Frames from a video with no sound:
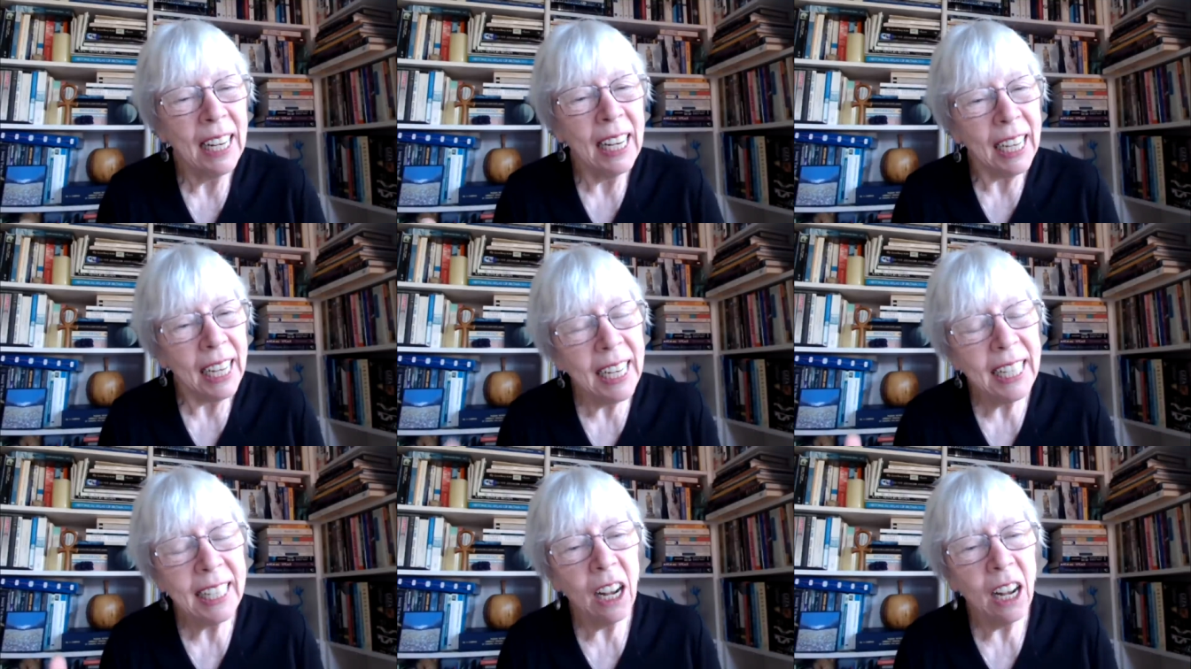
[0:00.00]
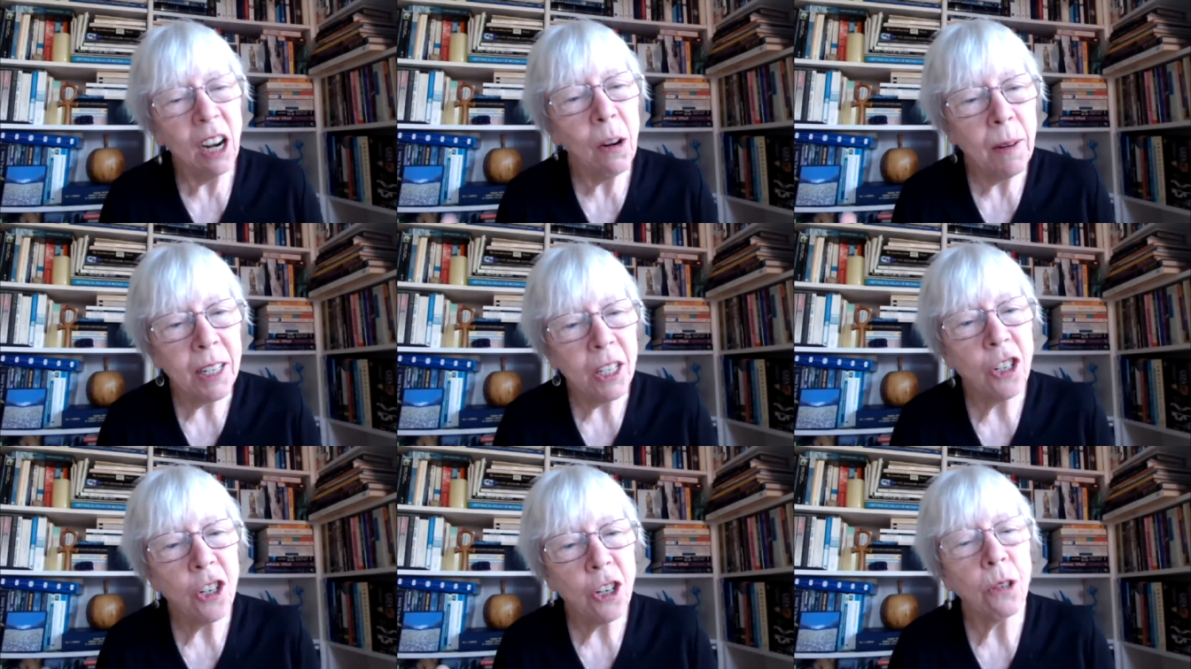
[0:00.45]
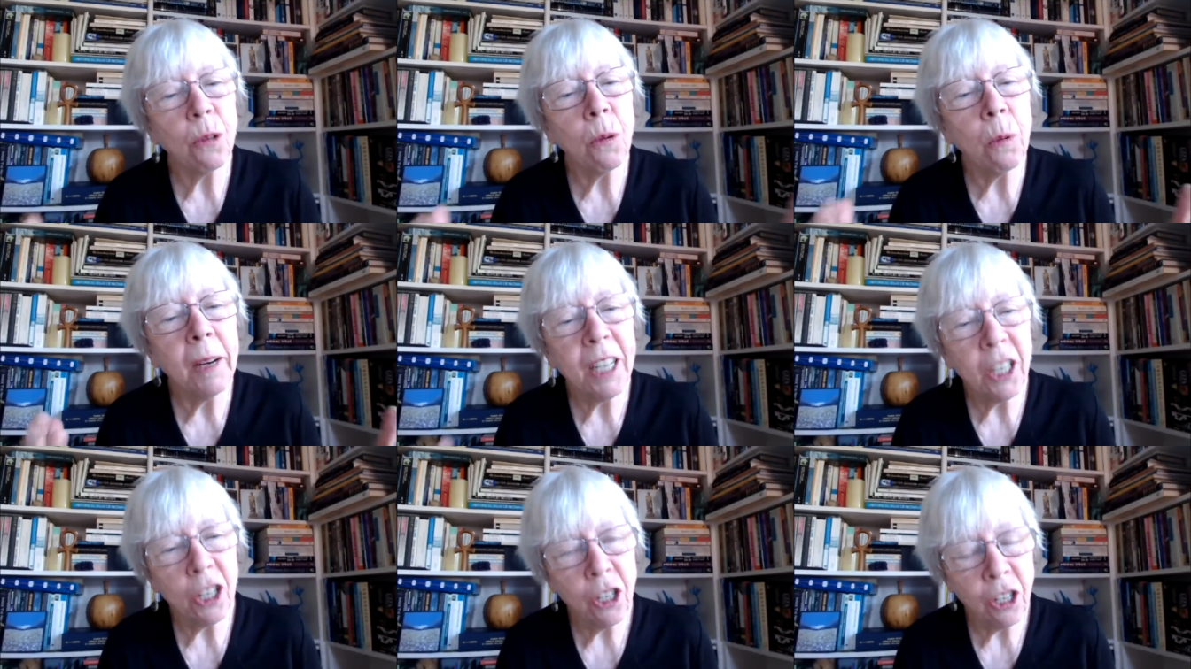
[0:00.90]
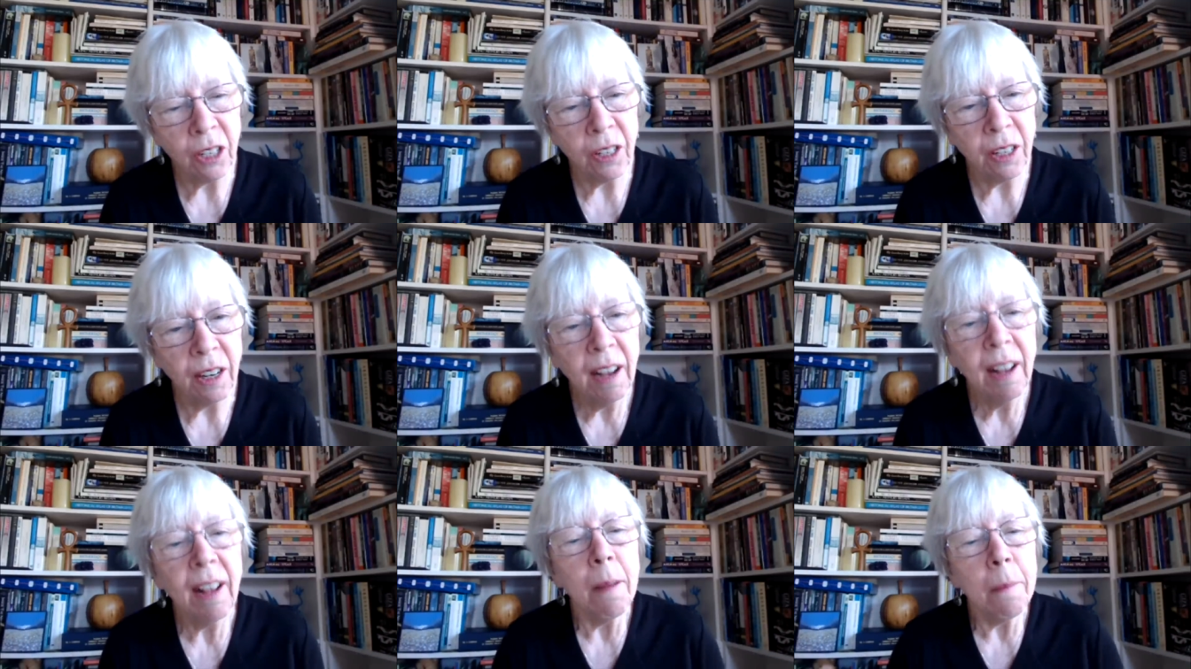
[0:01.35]
is our intuition.
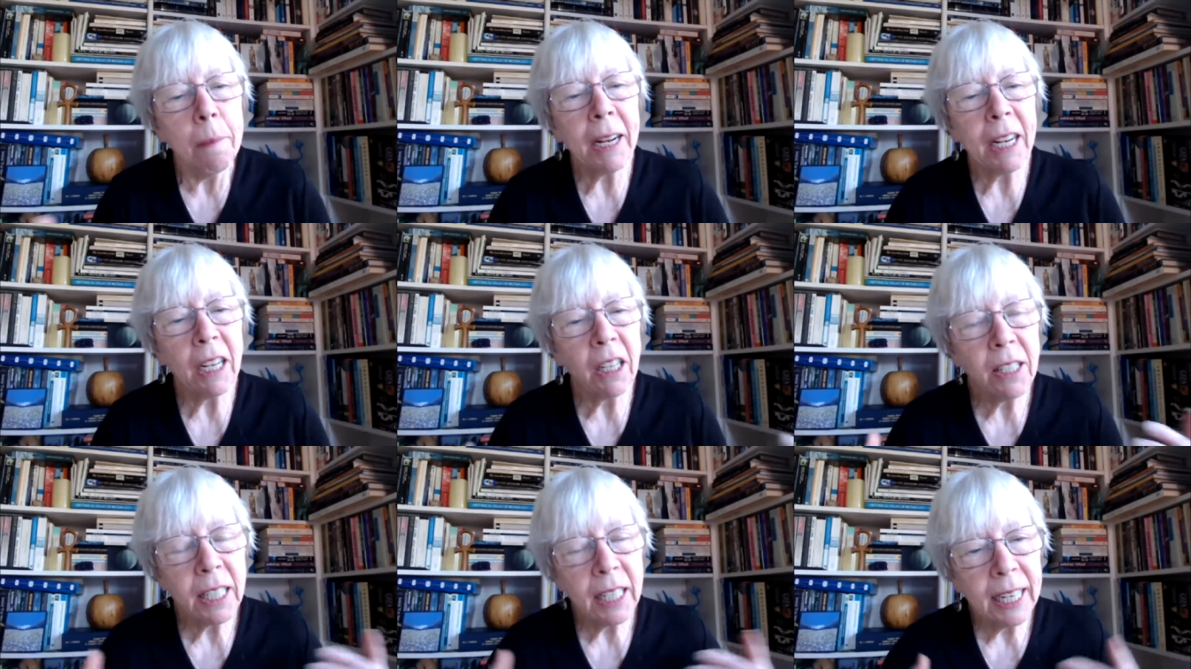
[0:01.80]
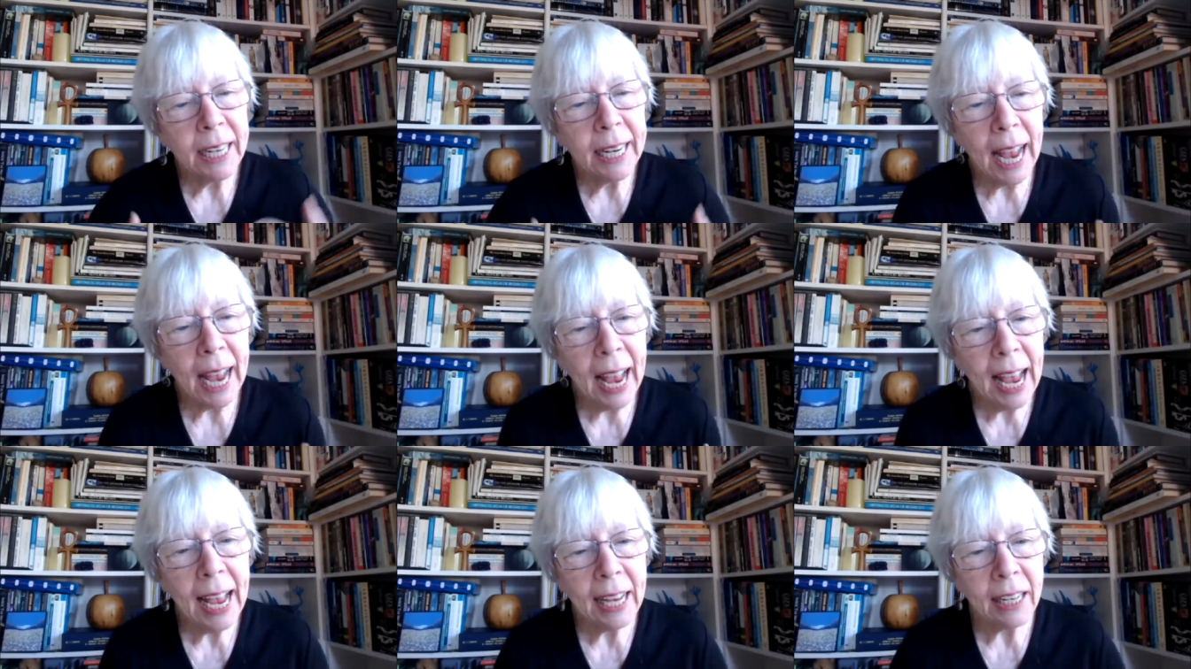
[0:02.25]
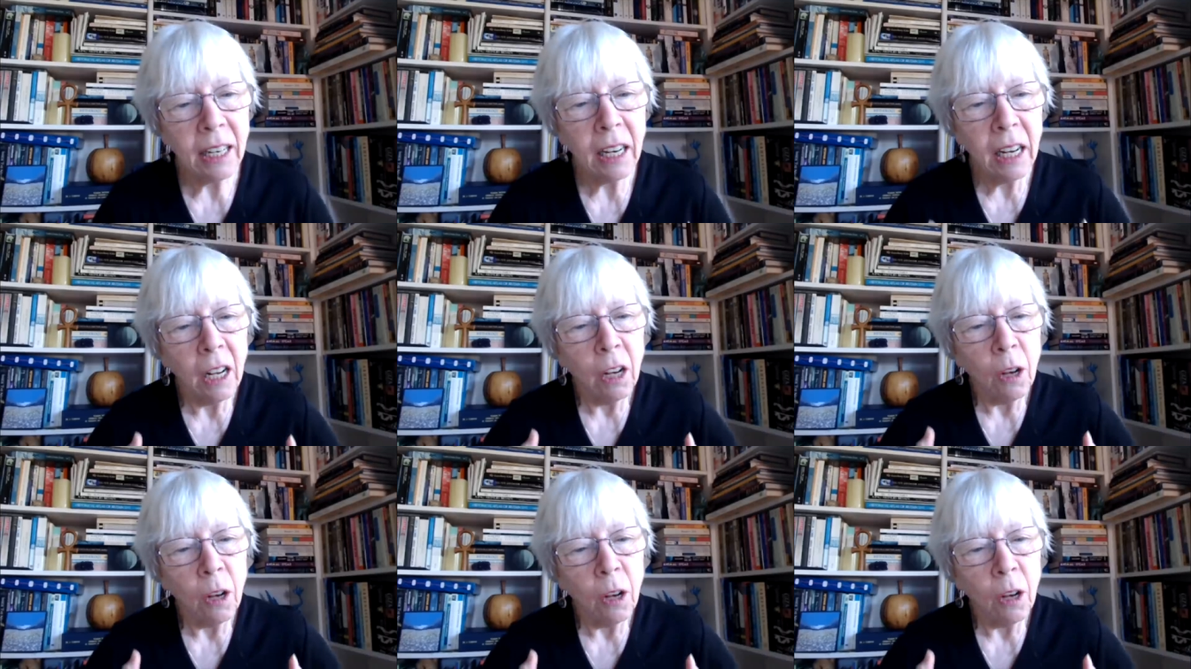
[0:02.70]
Because again,